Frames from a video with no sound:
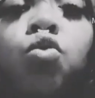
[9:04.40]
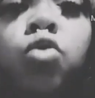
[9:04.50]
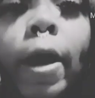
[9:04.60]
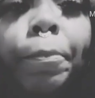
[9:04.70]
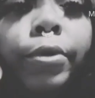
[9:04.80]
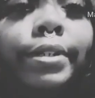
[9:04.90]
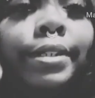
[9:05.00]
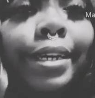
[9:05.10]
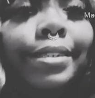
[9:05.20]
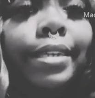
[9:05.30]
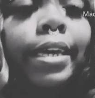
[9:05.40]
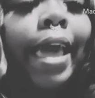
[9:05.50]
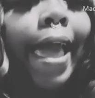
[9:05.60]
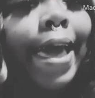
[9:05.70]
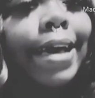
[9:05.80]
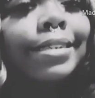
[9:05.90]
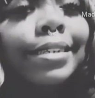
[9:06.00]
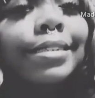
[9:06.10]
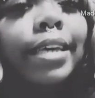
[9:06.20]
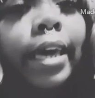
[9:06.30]
representing as
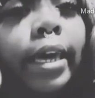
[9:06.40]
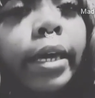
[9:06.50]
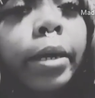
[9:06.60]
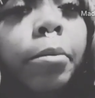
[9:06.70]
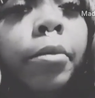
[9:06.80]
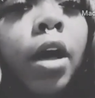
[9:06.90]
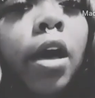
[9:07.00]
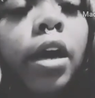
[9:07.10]
a team,